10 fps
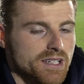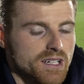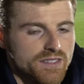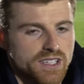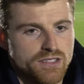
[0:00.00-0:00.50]

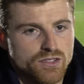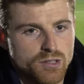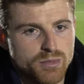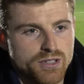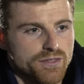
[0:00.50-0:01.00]
I think you've
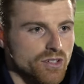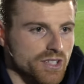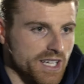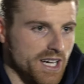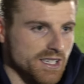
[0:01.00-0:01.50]
got to put your foot
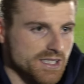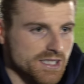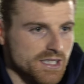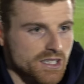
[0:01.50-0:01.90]
on the gas,